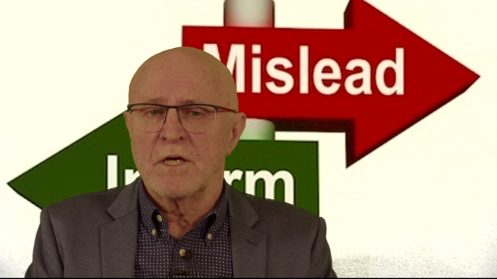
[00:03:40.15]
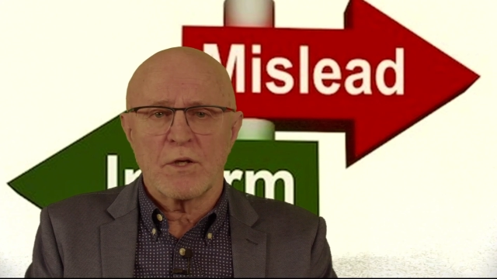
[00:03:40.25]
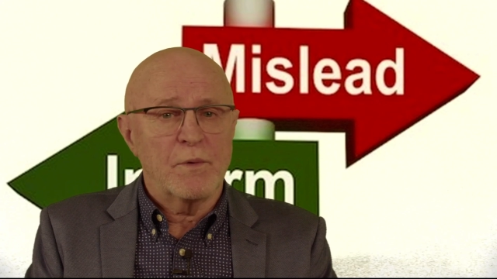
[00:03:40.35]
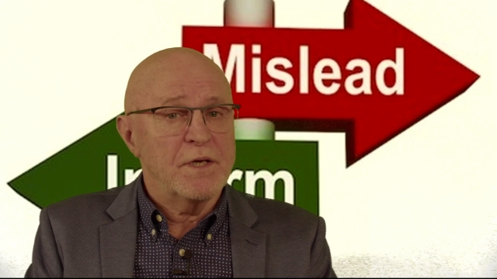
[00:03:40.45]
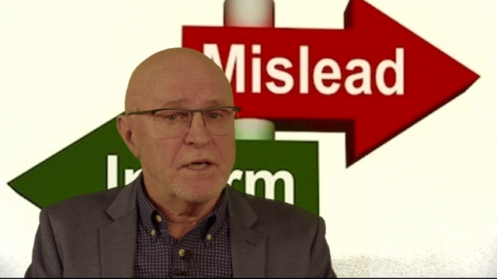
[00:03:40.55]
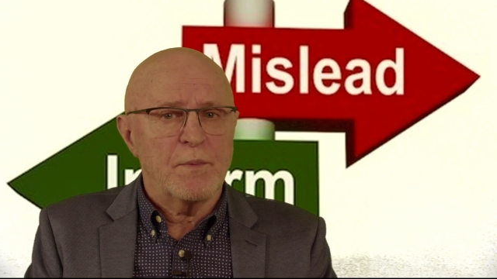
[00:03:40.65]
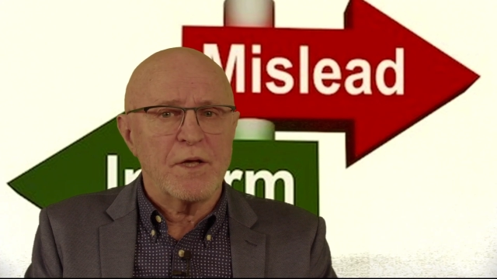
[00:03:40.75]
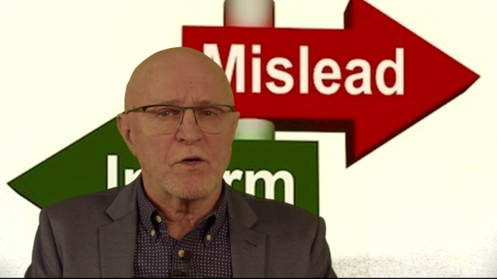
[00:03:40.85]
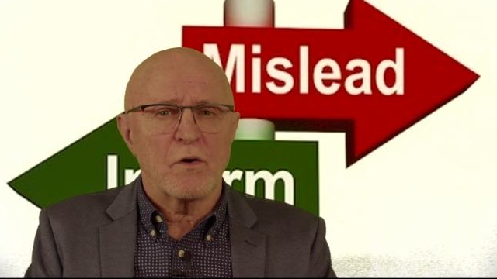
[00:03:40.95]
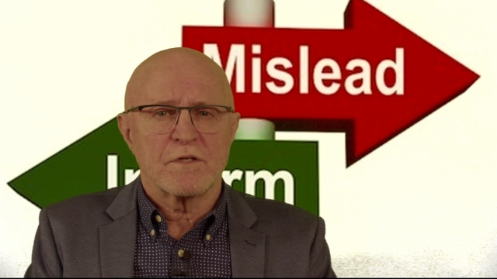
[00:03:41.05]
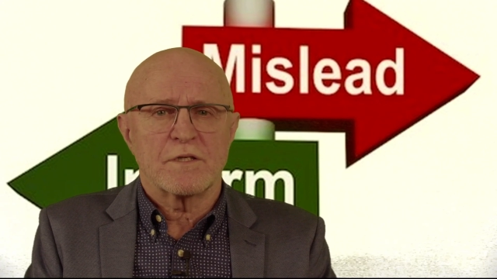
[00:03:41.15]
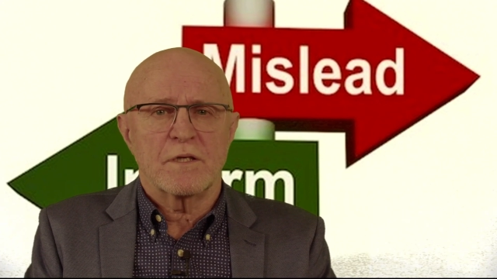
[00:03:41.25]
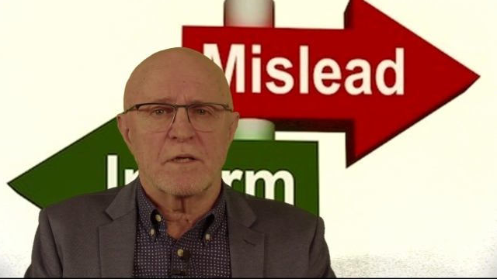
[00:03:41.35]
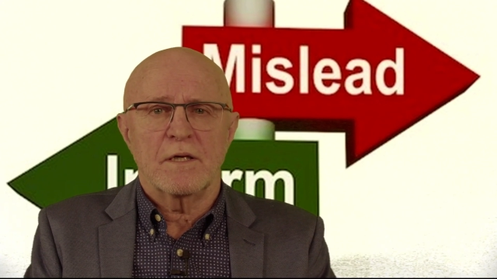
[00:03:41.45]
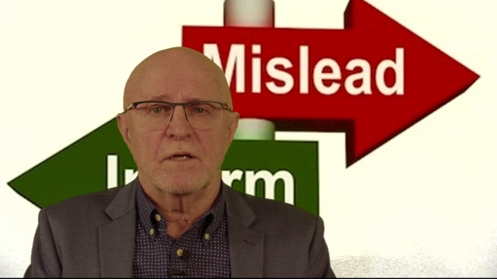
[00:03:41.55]
So we need to be
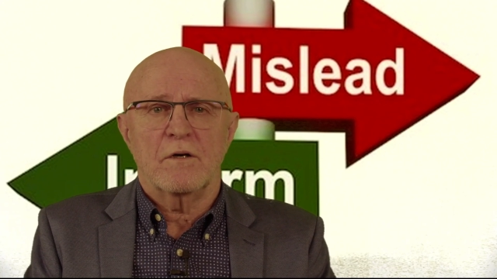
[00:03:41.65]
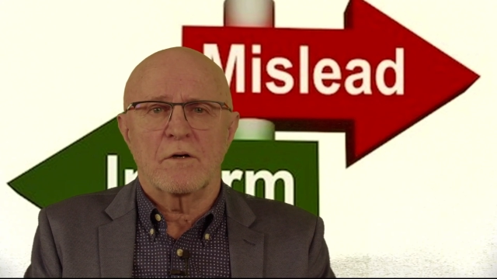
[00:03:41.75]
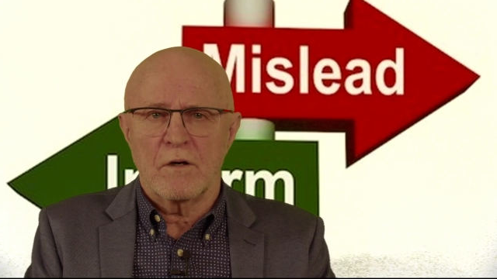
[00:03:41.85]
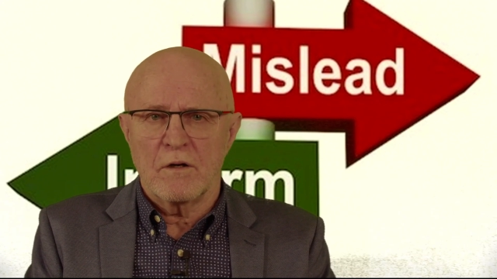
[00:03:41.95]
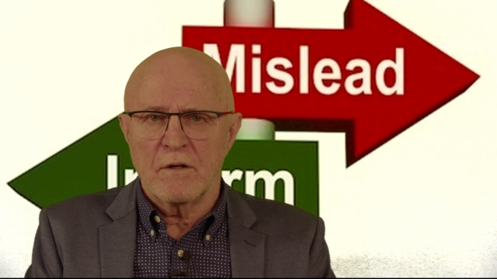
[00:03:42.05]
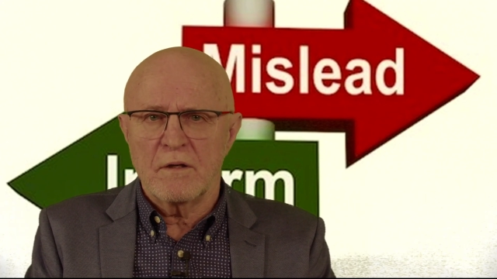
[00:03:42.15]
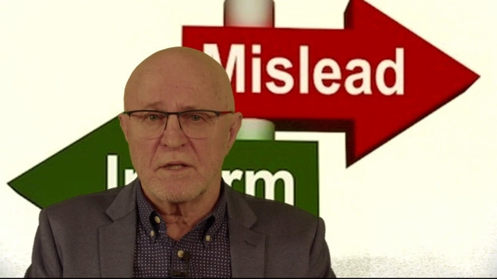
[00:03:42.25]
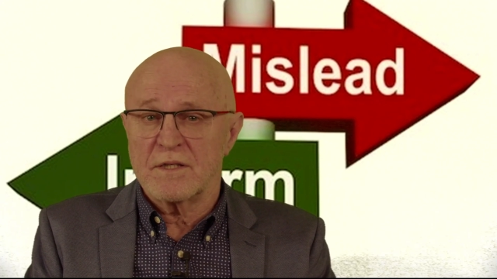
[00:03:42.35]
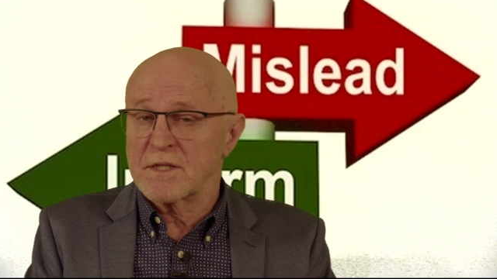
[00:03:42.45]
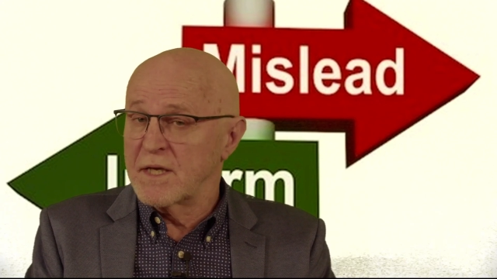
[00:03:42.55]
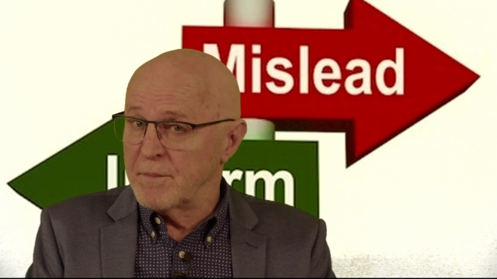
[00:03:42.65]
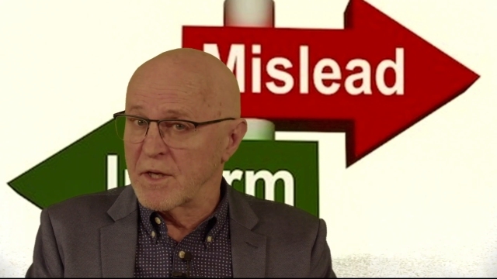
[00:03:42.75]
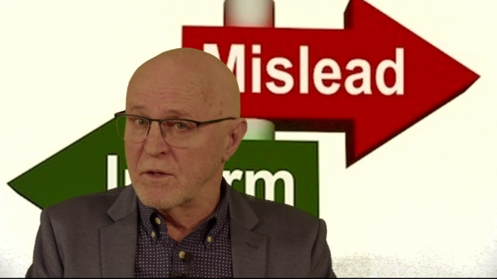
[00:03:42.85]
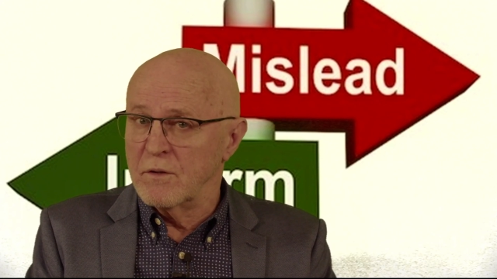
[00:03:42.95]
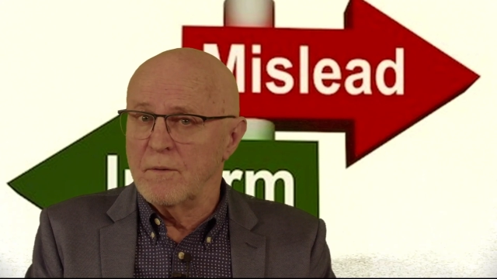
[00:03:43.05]
constantly on alert and
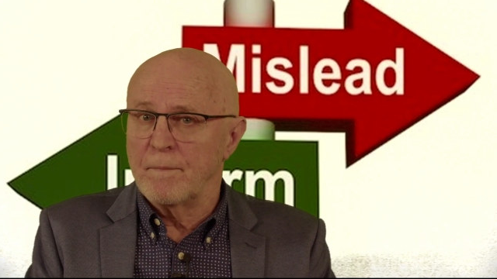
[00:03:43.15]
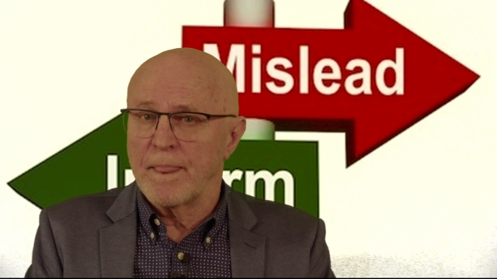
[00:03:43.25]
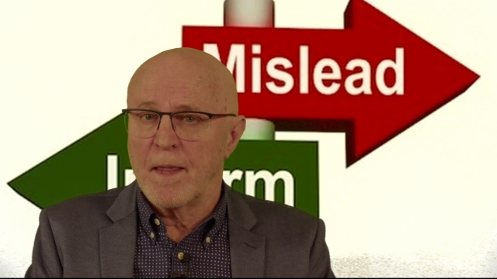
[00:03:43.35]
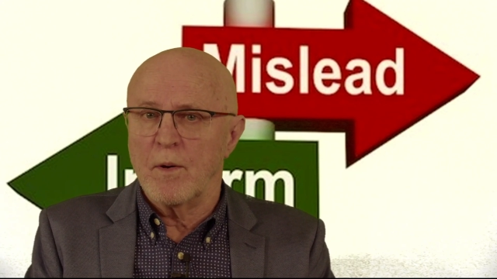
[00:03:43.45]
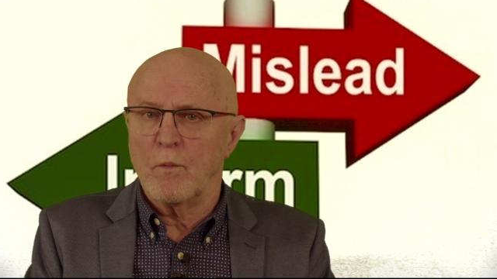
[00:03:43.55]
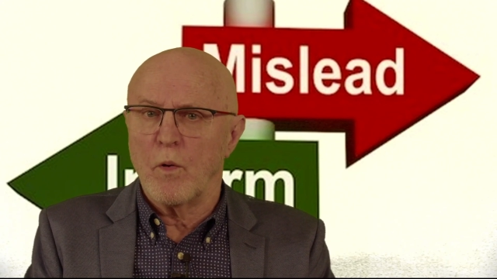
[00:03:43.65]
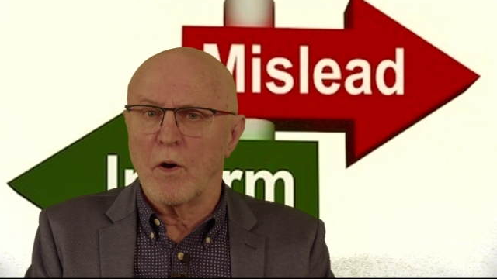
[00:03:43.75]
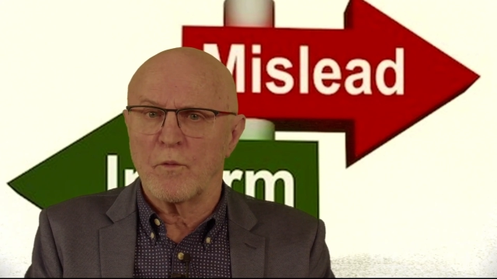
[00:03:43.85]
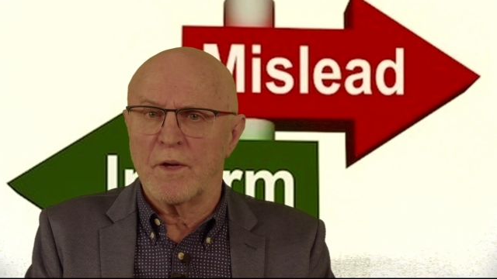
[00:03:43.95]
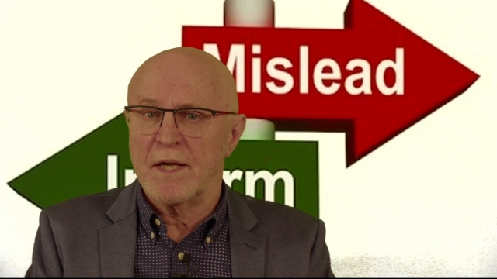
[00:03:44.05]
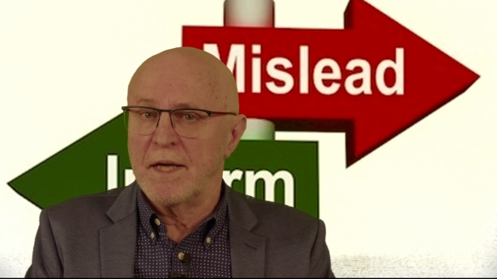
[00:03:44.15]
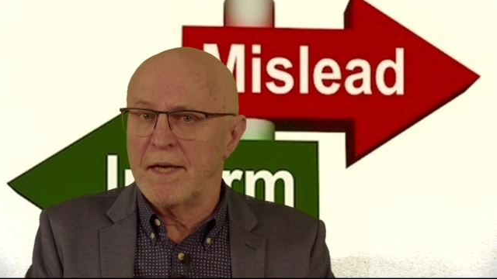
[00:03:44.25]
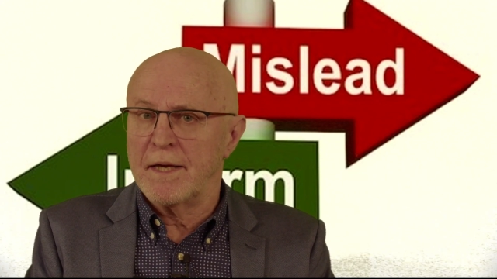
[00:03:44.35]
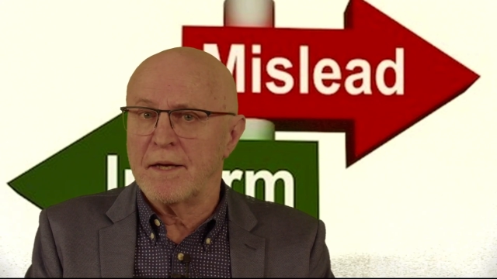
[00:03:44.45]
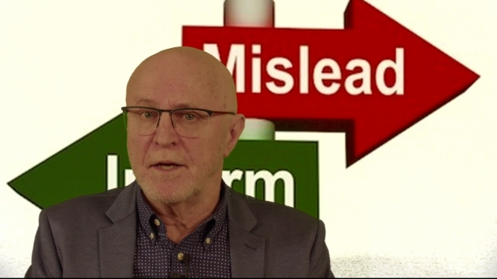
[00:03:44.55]
sceptical about what we
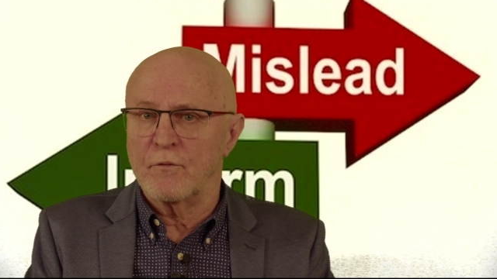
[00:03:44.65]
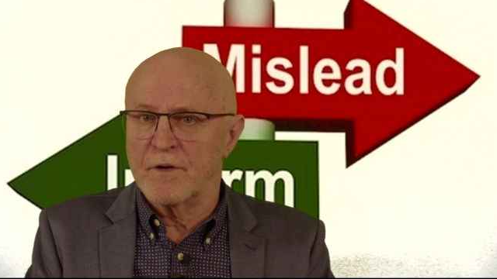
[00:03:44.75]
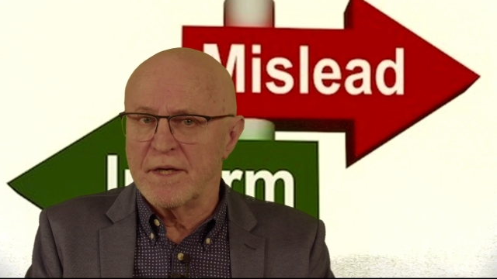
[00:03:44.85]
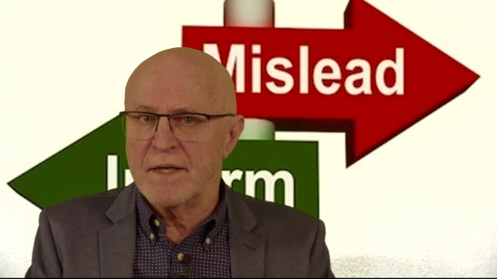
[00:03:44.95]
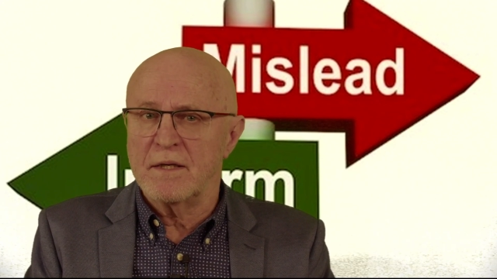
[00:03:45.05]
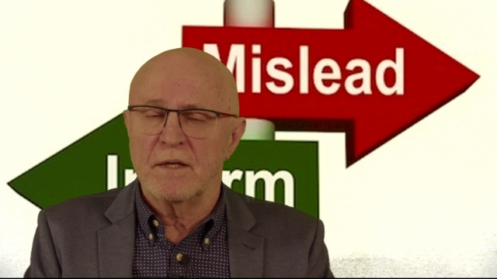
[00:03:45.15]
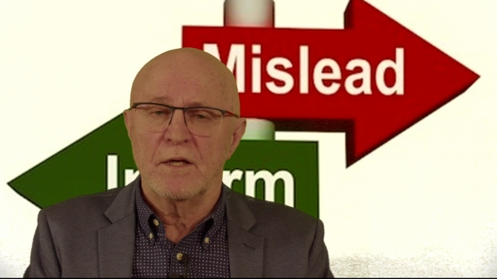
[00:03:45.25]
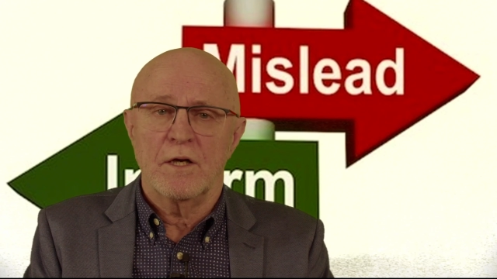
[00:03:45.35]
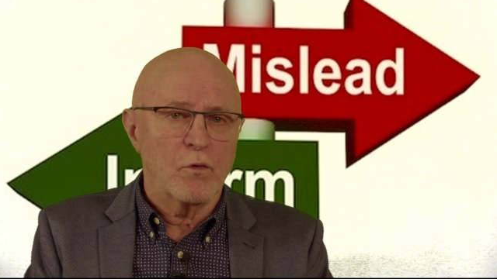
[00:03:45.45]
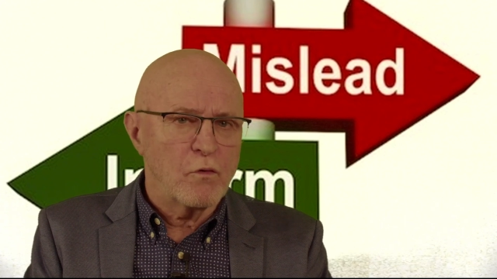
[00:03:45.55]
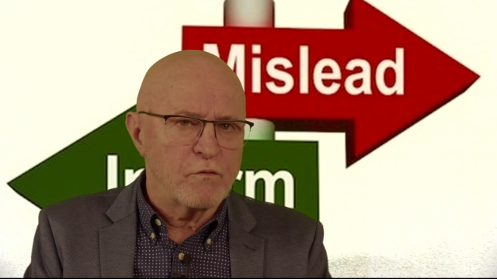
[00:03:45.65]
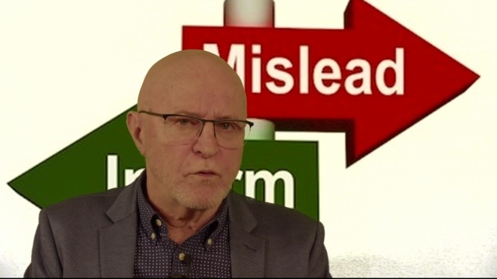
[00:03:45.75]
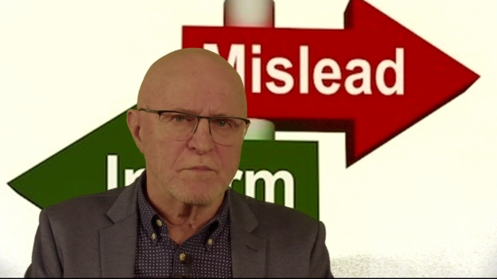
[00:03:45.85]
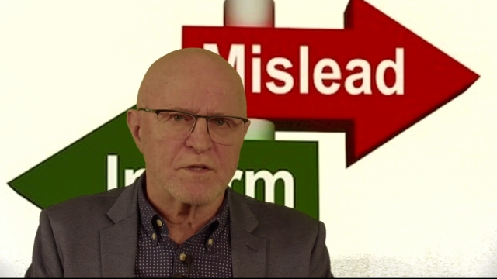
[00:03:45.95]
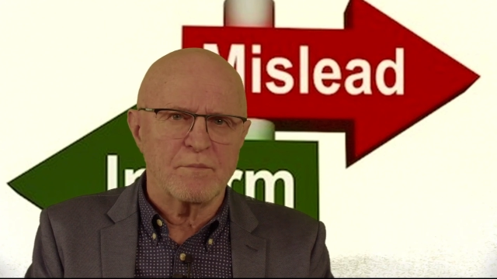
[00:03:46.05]
hear and read in all
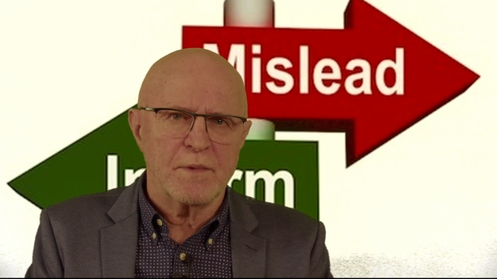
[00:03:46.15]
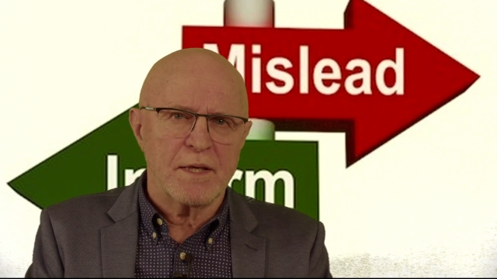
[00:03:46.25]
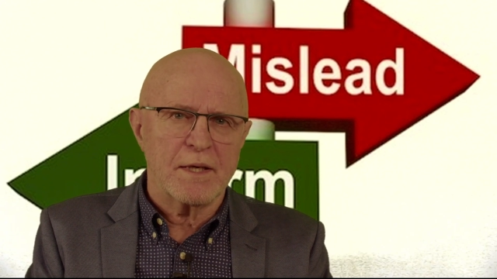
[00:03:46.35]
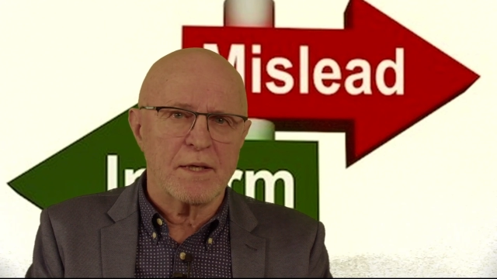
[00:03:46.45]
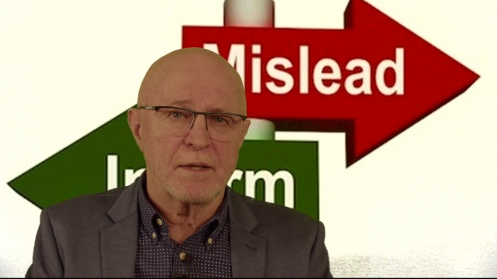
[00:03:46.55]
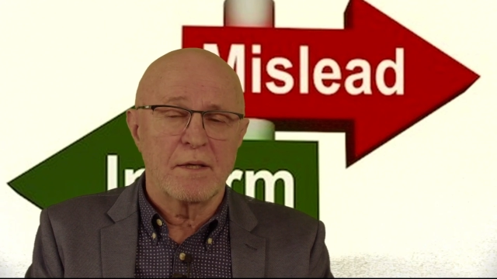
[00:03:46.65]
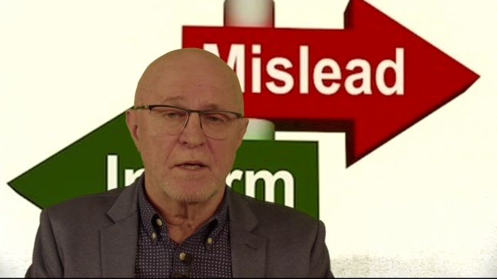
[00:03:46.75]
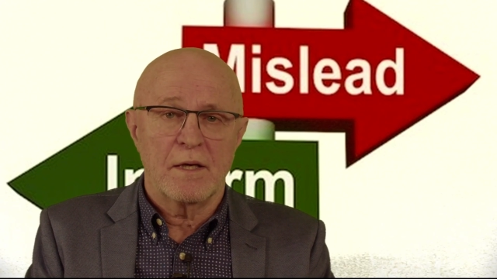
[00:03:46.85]
forms of media